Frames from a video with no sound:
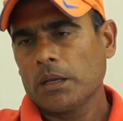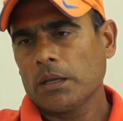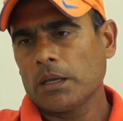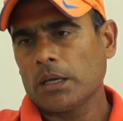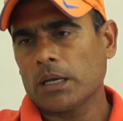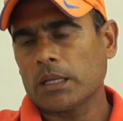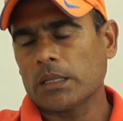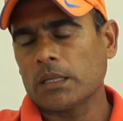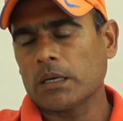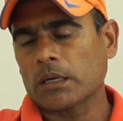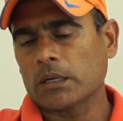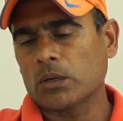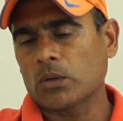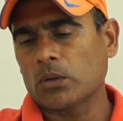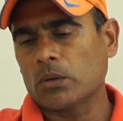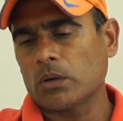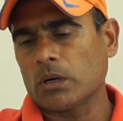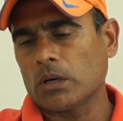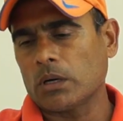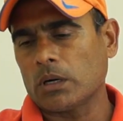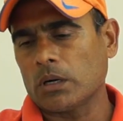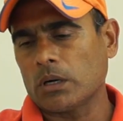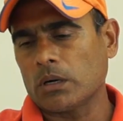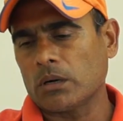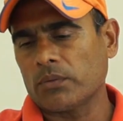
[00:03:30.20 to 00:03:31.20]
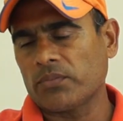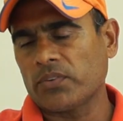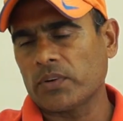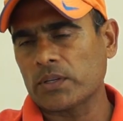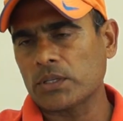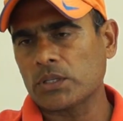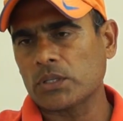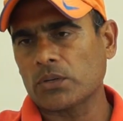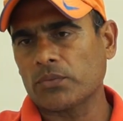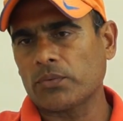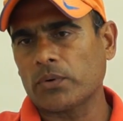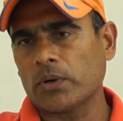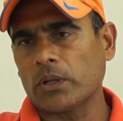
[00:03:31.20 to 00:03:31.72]
Yeah, the, uh,
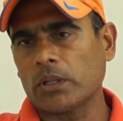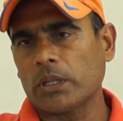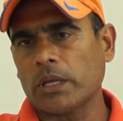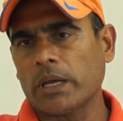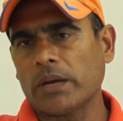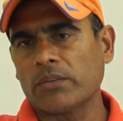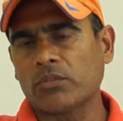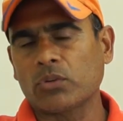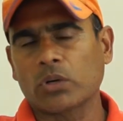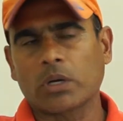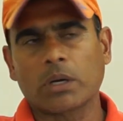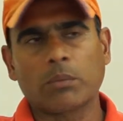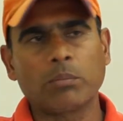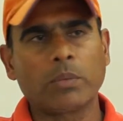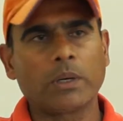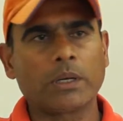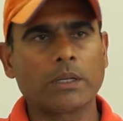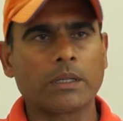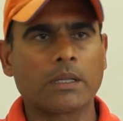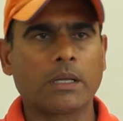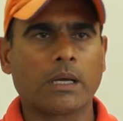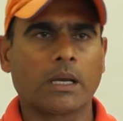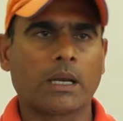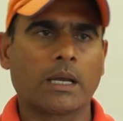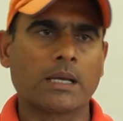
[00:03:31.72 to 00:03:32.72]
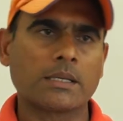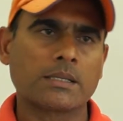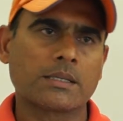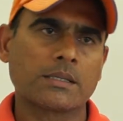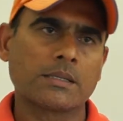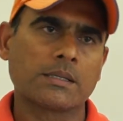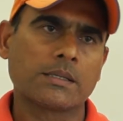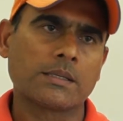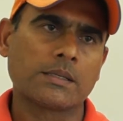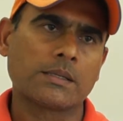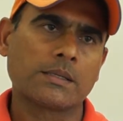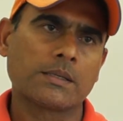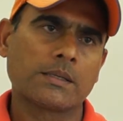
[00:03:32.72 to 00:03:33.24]
first of all, they have to complete their
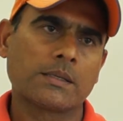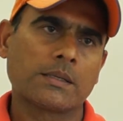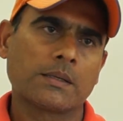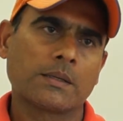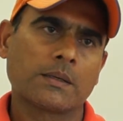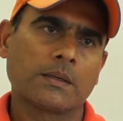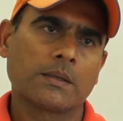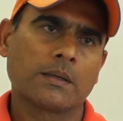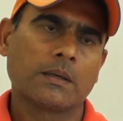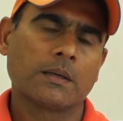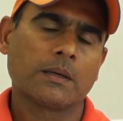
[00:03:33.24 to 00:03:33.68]
licenses.